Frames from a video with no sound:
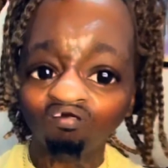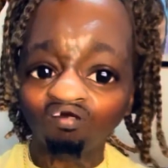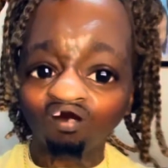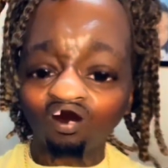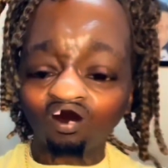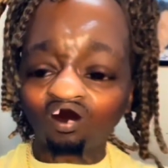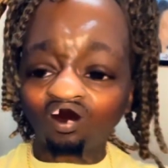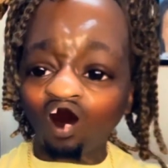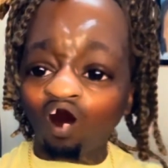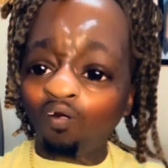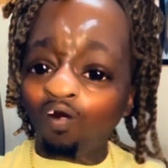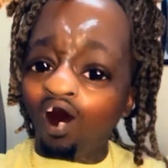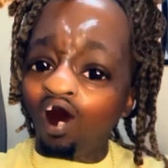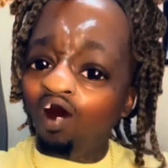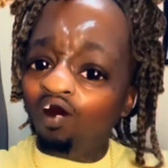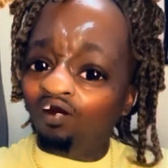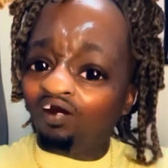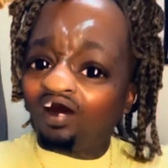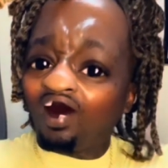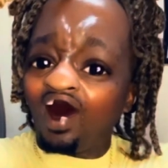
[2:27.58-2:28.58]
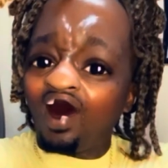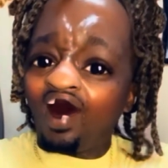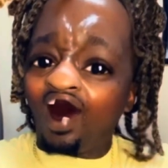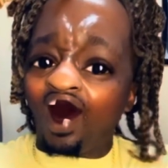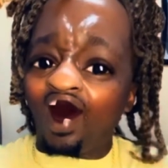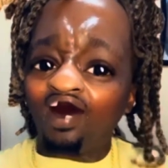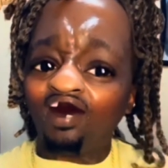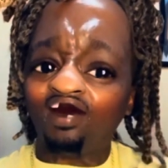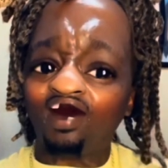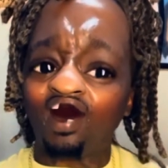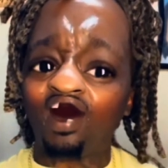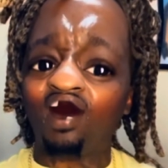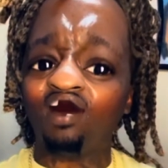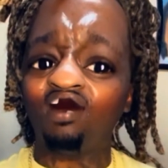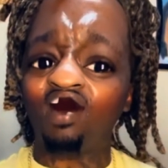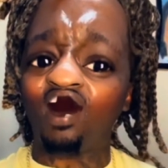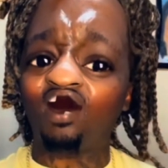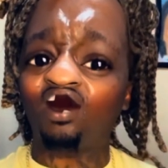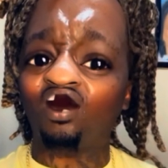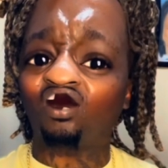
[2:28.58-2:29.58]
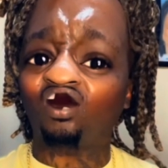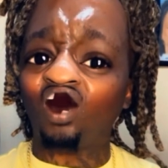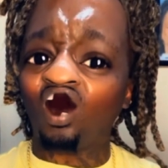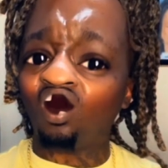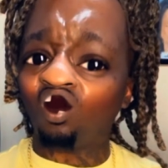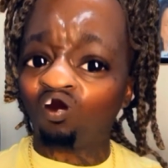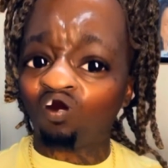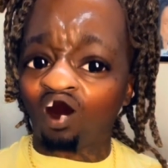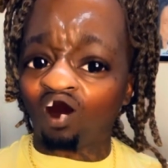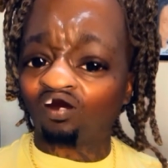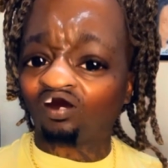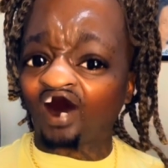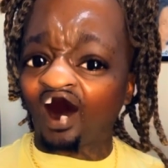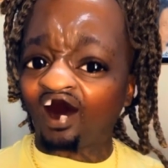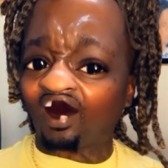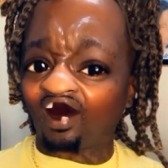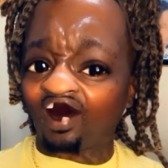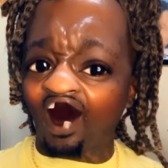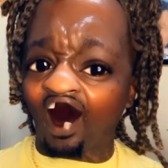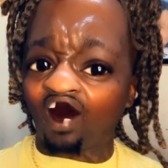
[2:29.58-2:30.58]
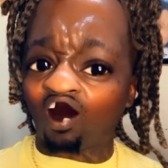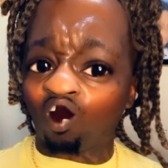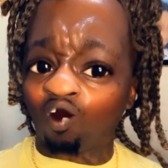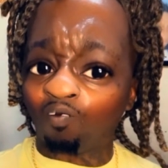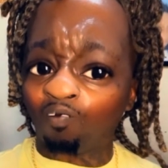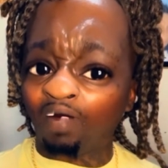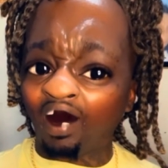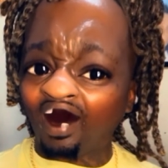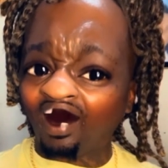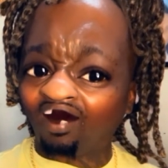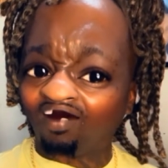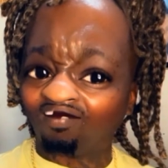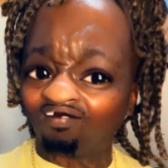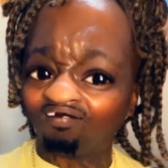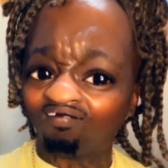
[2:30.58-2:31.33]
So I don't care. I ain't did nothing to you. Don't take it out on me.